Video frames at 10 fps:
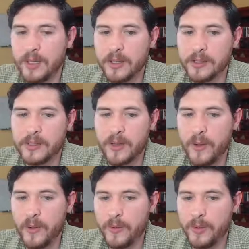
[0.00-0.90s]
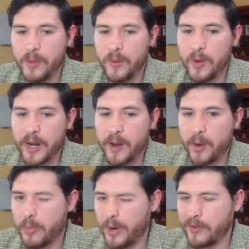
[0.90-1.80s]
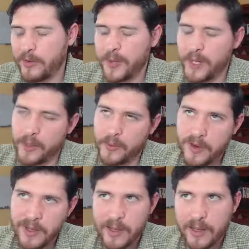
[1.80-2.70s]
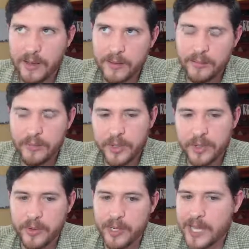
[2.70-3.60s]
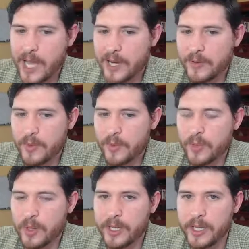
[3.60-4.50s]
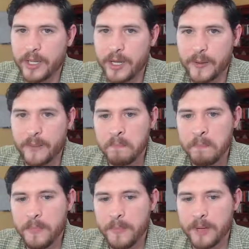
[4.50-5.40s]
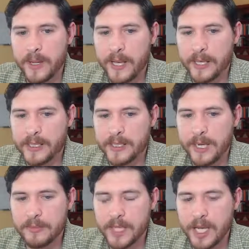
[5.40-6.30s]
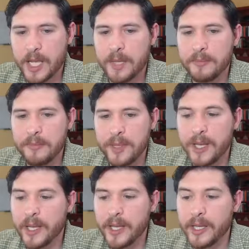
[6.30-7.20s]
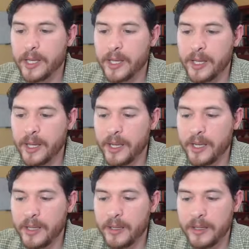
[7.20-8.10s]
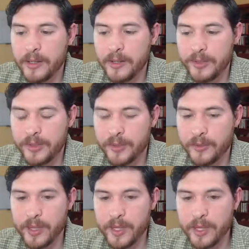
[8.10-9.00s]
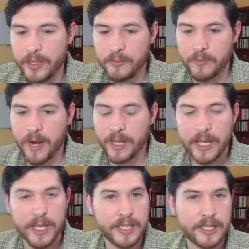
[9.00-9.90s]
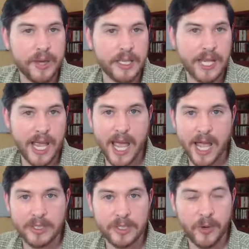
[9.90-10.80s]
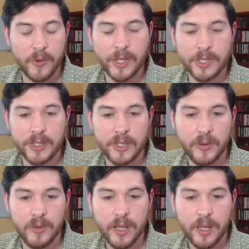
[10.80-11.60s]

So, 1 hour brake repair. Well, it kind of would work in there, but at the same time, the writing that customized ads going to